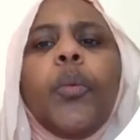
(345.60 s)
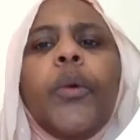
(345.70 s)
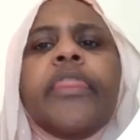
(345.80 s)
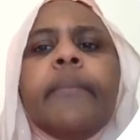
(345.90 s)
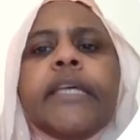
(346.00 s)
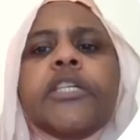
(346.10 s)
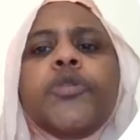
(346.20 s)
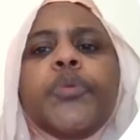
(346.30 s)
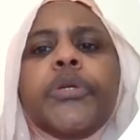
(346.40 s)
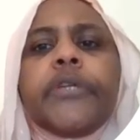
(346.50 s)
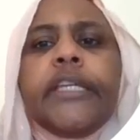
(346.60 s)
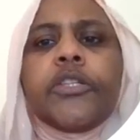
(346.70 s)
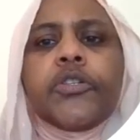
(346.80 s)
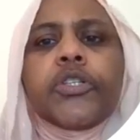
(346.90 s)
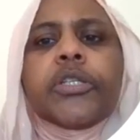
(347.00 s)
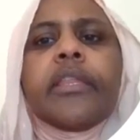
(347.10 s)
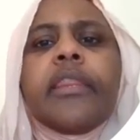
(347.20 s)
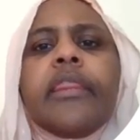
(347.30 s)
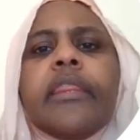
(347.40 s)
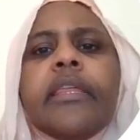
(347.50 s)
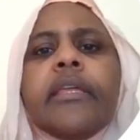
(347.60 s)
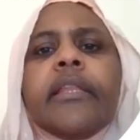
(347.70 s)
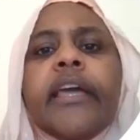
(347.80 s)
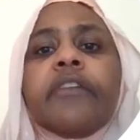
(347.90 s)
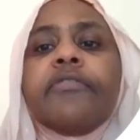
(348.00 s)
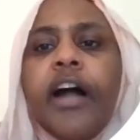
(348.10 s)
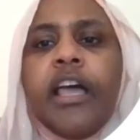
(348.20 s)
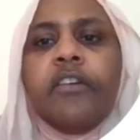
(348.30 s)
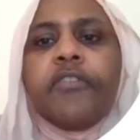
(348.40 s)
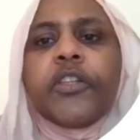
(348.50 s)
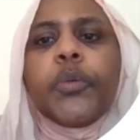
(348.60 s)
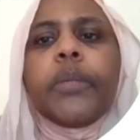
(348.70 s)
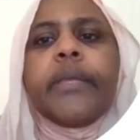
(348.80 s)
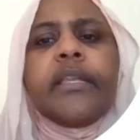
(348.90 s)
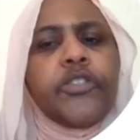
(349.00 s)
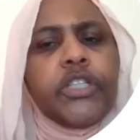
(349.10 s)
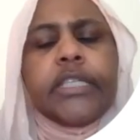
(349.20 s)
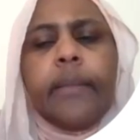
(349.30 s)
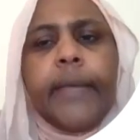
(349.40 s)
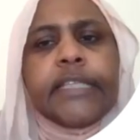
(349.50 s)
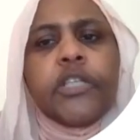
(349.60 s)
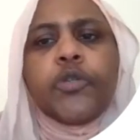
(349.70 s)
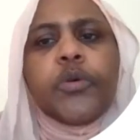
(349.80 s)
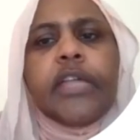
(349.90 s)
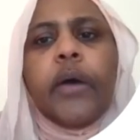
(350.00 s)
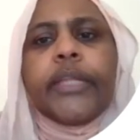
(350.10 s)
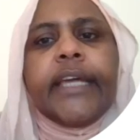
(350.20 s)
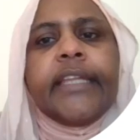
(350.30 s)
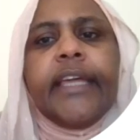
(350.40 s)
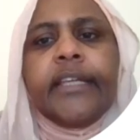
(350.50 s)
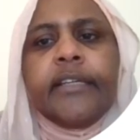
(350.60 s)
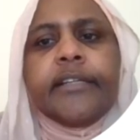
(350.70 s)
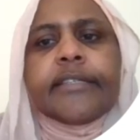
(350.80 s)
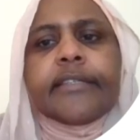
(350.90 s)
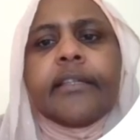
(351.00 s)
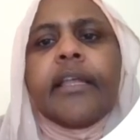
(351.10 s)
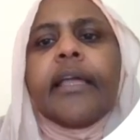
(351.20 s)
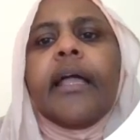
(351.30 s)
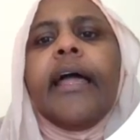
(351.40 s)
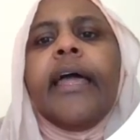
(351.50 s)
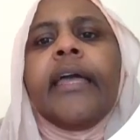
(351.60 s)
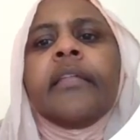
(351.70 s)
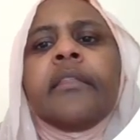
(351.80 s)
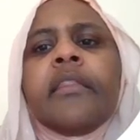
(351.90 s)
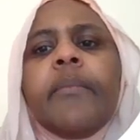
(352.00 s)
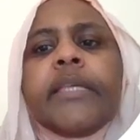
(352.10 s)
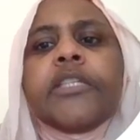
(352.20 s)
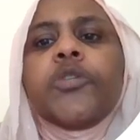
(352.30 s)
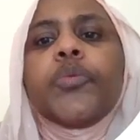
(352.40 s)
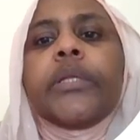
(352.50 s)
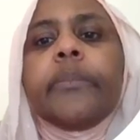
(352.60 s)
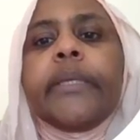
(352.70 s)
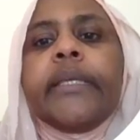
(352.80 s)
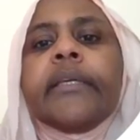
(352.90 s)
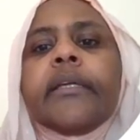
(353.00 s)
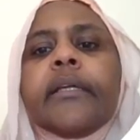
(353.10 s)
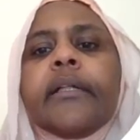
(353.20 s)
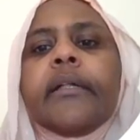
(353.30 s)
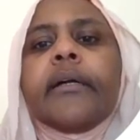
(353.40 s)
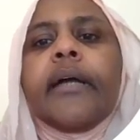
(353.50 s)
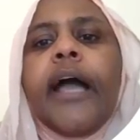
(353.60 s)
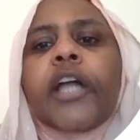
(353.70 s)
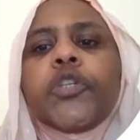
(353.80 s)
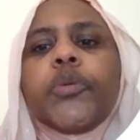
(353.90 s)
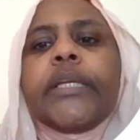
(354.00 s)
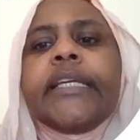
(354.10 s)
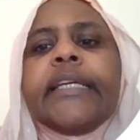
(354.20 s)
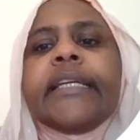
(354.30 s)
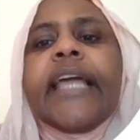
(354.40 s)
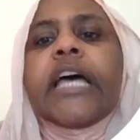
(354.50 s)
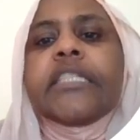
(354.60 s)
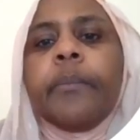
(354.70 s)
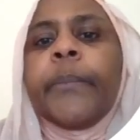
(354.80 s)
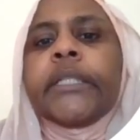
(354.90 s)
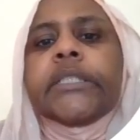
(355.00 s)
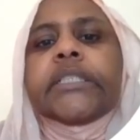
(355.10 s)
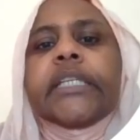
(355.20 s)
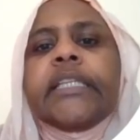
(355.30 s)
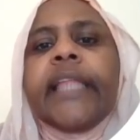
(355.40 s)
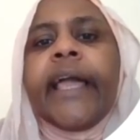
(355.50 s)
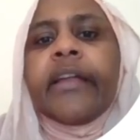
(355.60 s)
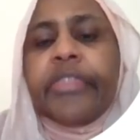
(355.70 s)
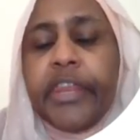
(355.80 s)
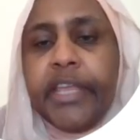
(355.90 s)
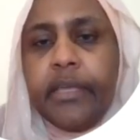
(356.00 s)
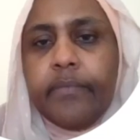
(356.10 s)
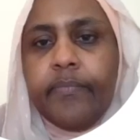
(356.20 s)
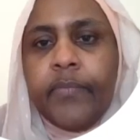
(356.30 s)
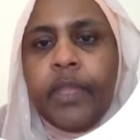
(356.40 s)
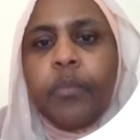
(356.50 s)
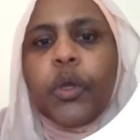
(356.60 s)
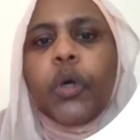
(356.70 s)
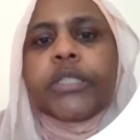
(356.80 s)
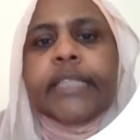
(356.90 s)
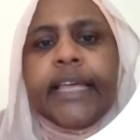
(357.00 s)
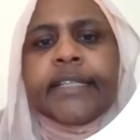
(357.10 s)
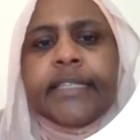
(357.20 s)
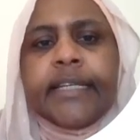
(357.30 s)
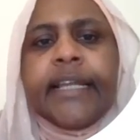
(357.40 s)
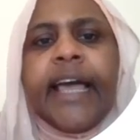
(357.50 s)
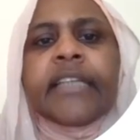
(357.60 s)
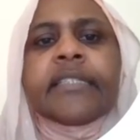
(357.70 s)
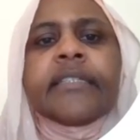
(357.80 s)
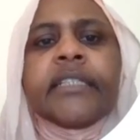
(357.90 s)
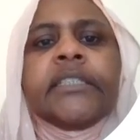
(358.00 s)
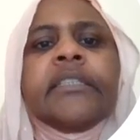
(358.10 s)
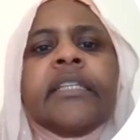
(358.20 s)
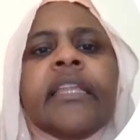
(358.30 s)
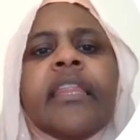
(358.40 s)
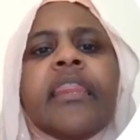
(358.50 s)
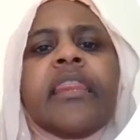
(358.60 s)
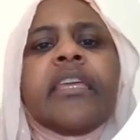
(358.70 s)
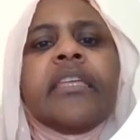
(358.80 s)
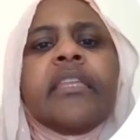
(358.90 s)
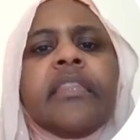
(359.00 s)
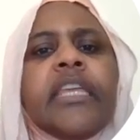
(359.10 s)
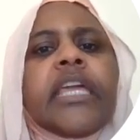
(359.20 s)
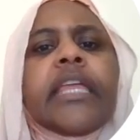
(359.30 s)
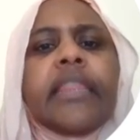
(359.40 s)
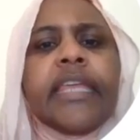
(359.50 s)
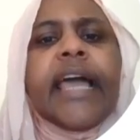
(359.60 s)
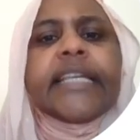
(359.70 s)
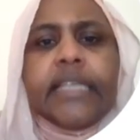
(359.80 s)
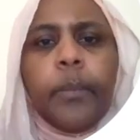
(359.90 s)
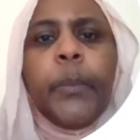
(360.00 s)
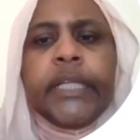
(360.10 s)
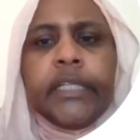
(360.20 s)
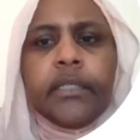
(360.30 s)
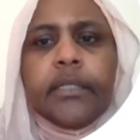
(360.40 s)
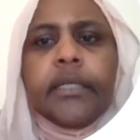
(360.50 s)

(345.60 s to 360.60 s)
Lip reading: When the message will reach the layer 5, it will be just a message without any headers, and the message will be actually reassembled in layer 3 because layer 3 has done the deassembling.